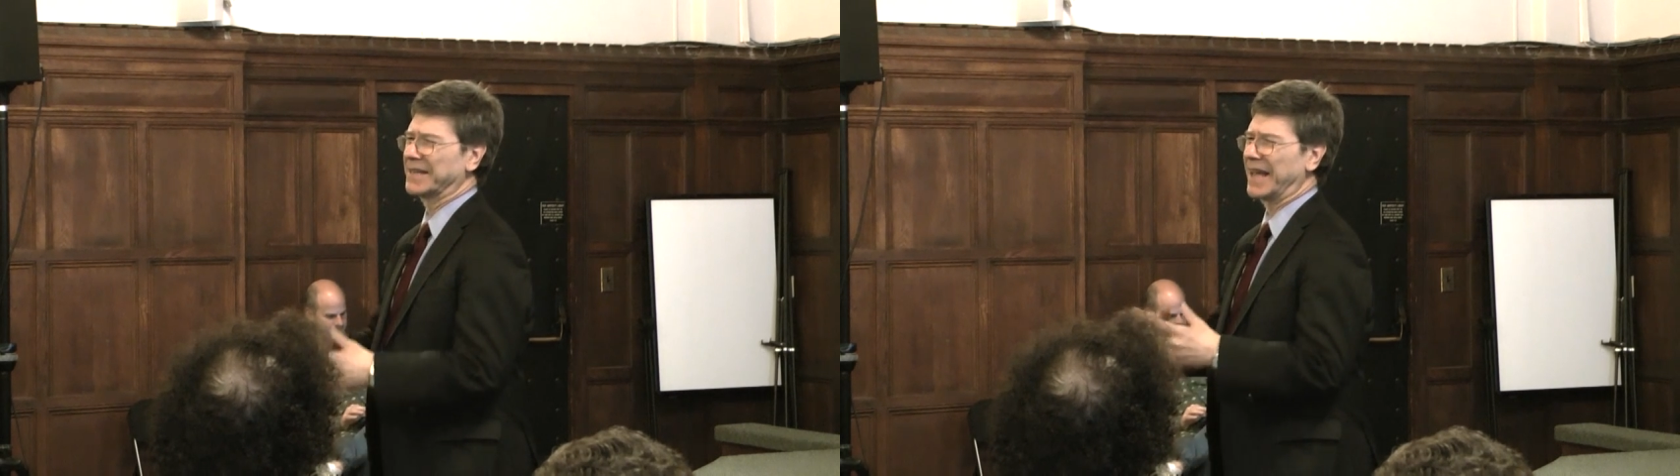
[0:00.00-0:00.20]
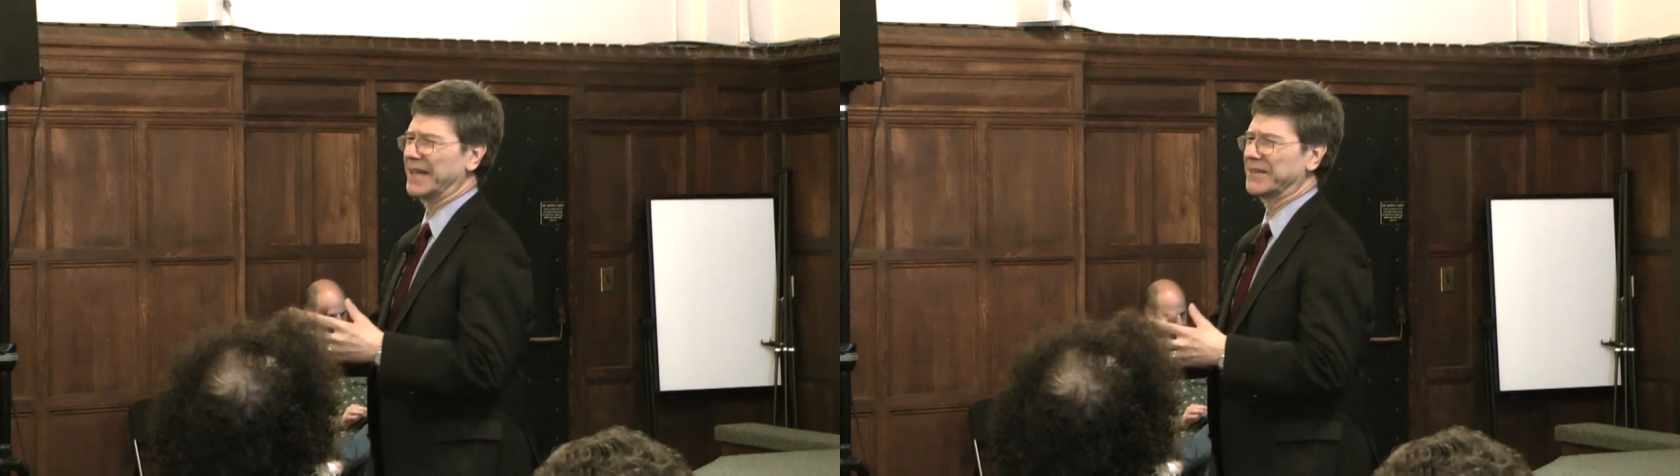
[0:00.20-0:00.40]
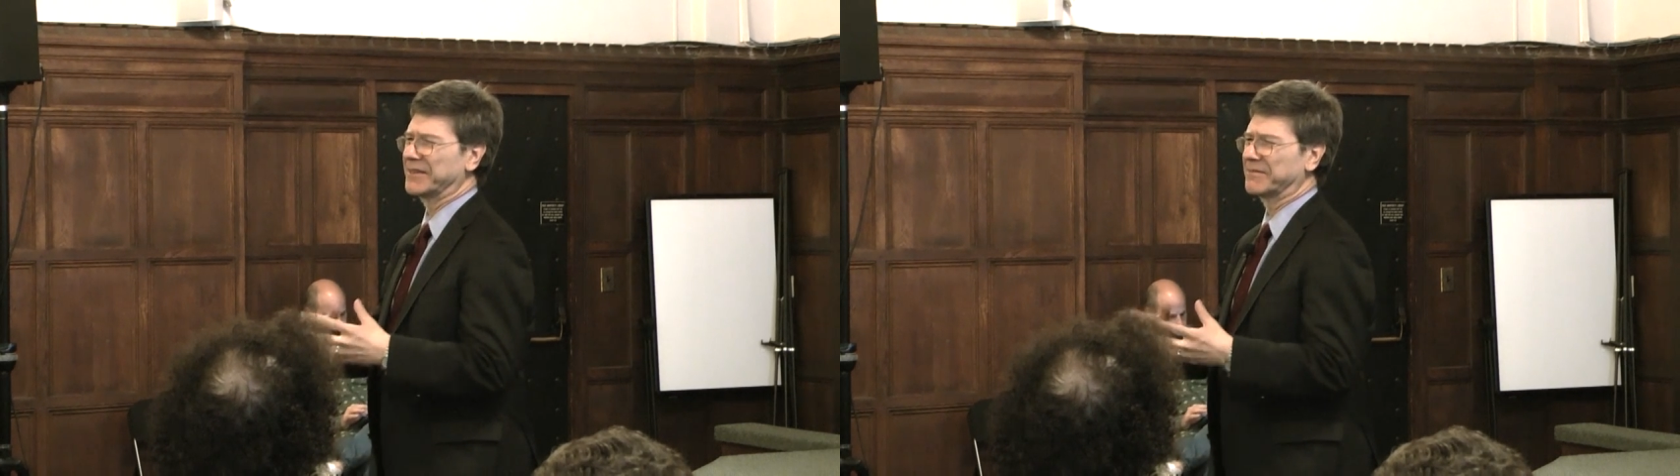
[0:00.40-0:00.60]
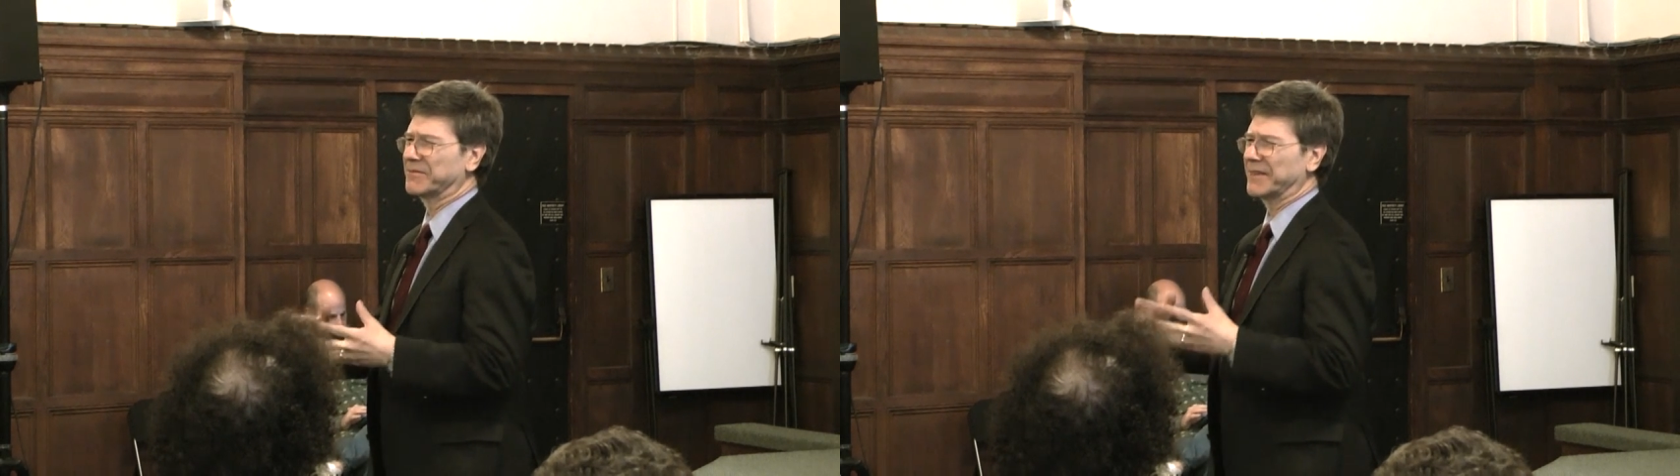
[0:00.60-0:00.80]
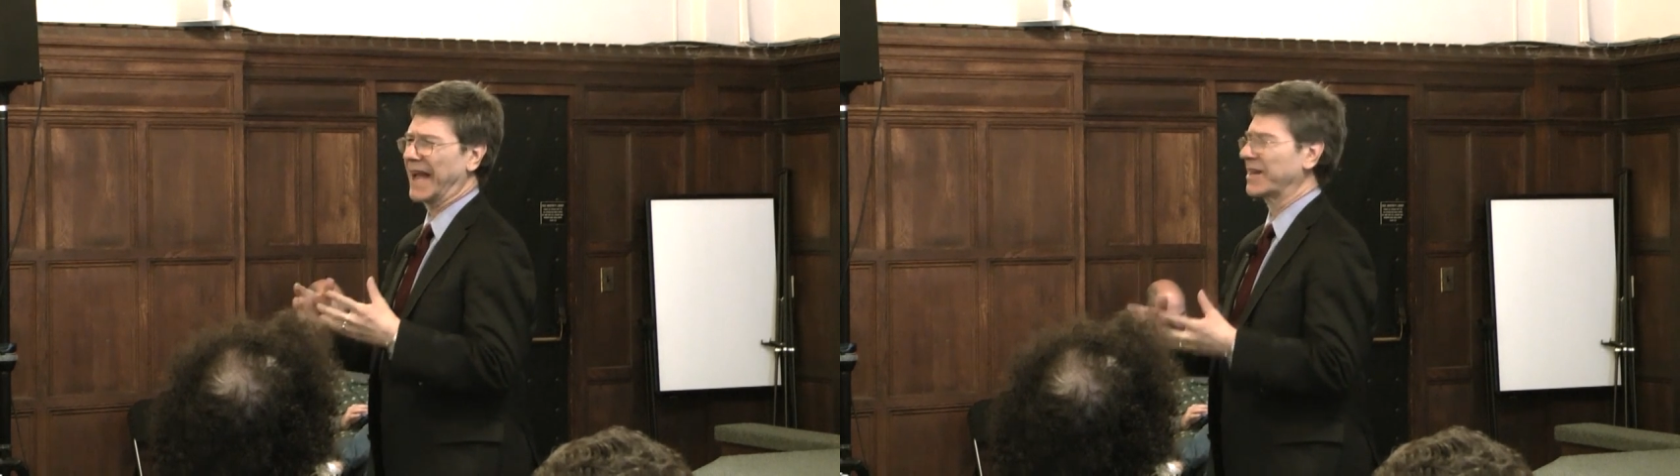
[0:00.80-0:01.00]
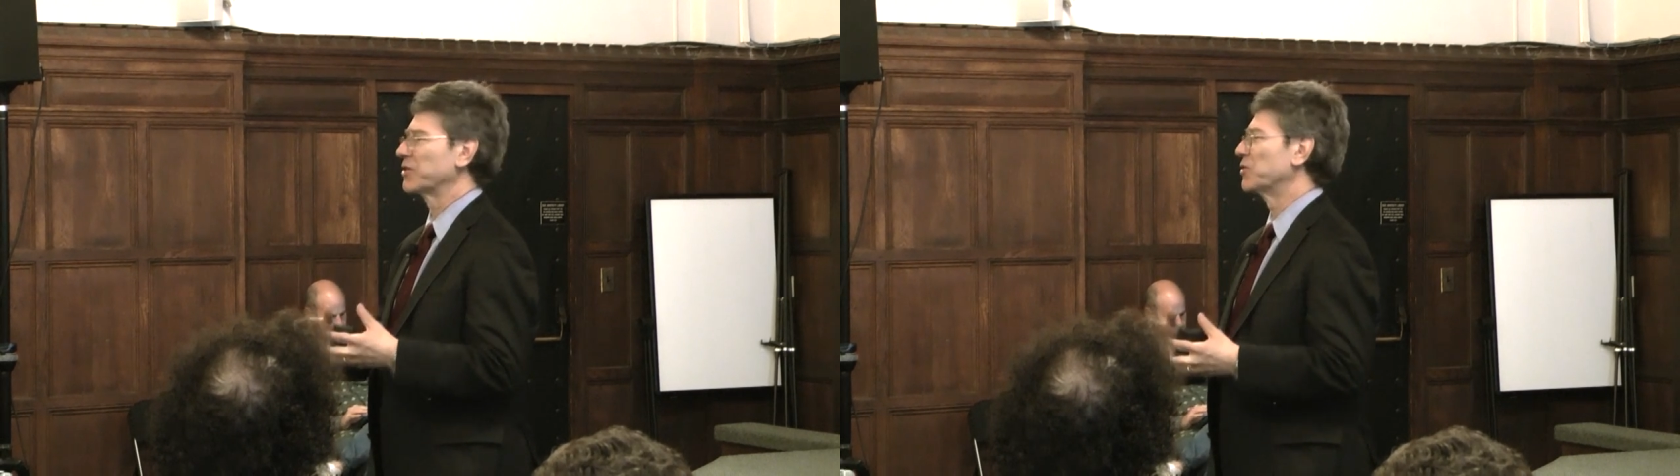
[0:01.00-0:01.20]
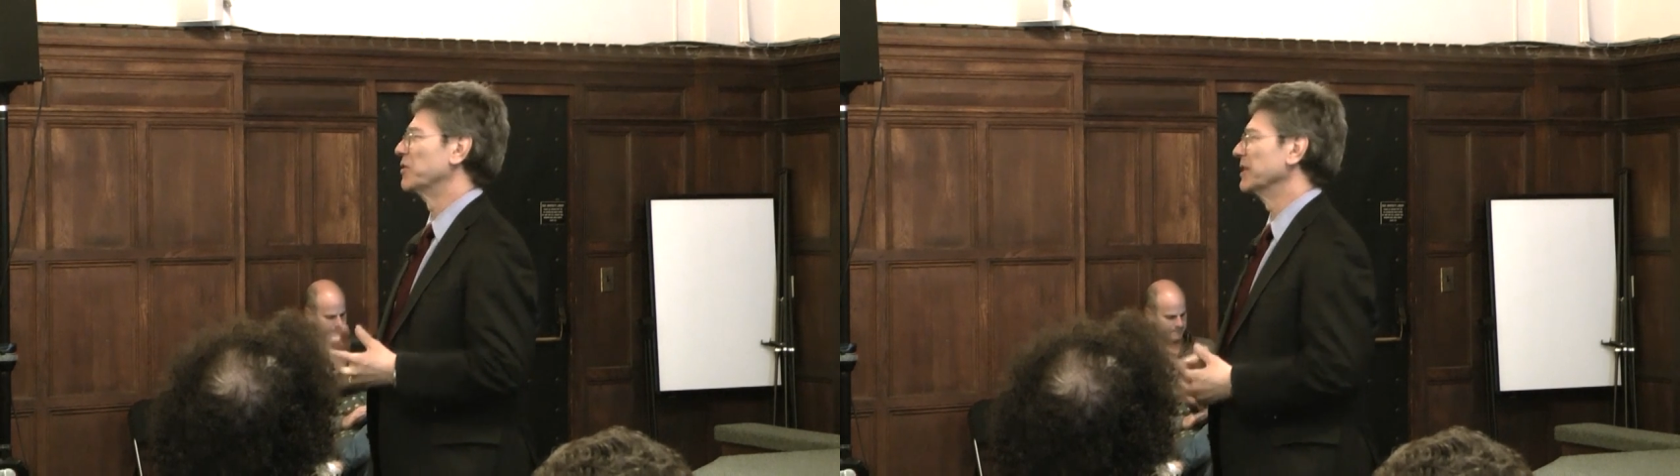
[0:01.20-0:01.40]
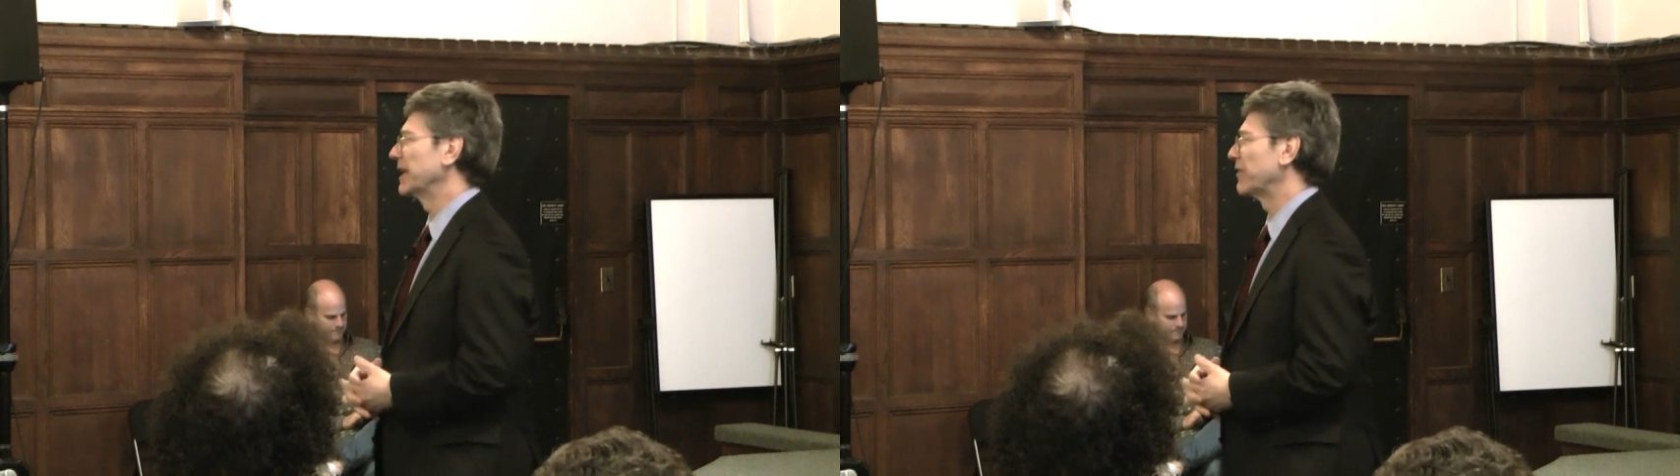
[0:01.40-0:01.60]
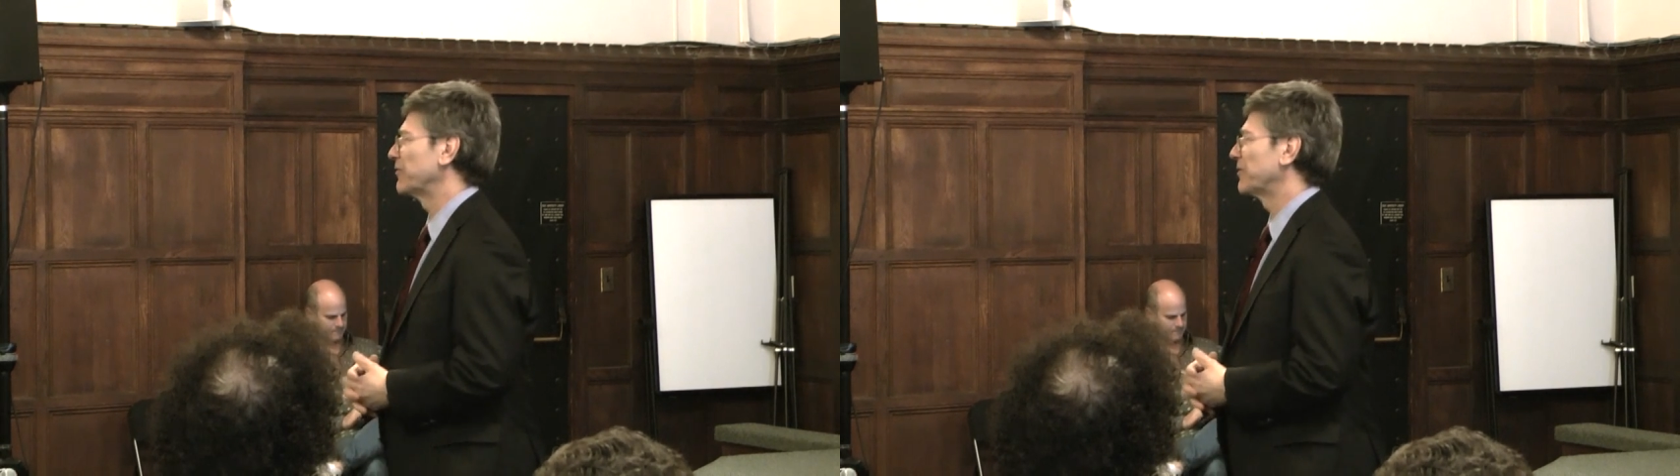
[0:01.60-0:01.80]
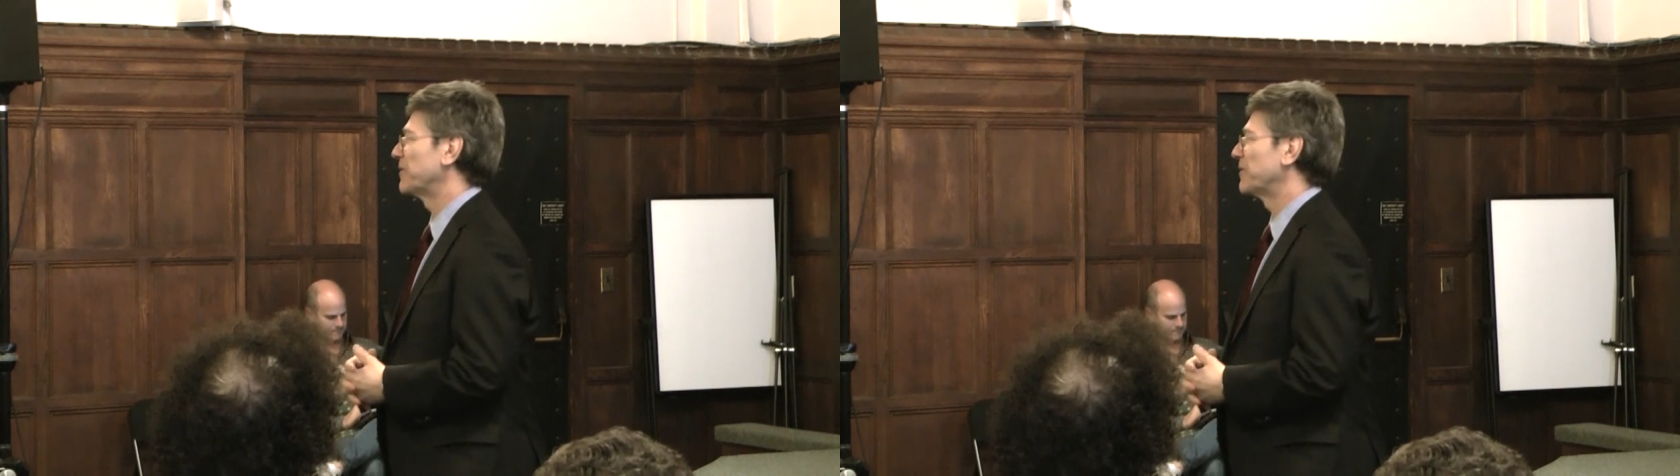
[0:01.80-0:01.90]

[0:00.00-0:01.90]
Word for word: a technical list.